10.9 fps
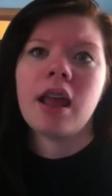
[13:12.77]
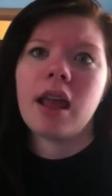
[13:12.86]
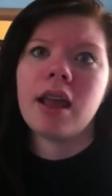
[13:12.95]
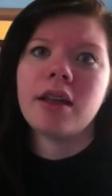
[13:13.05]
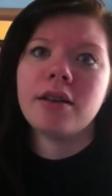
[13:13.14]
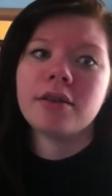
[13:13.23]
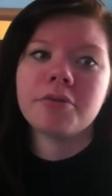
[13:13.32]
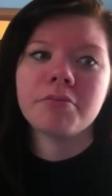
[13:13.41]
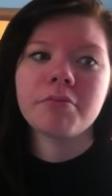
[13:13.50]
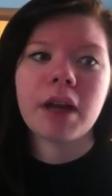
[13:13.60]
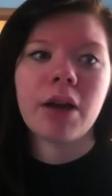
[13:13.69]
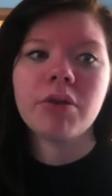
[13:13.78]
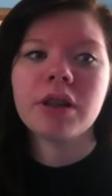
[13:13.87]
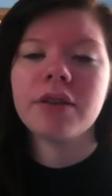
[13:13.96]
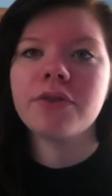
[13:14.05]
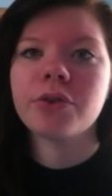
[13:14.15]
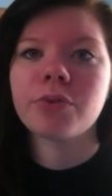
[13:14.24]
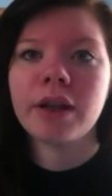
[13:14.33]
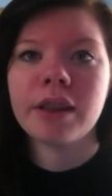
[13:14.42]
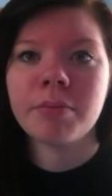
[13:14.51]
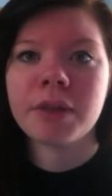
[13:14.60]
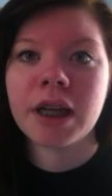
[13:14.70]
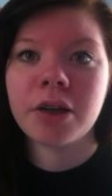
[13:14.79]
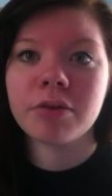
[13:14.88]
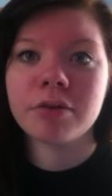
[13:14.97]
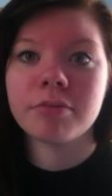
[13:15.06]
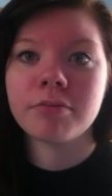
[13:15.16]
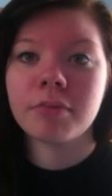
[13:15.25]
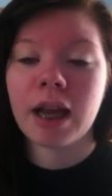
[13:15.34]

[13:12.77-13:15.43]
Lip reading: and I would love to write them down.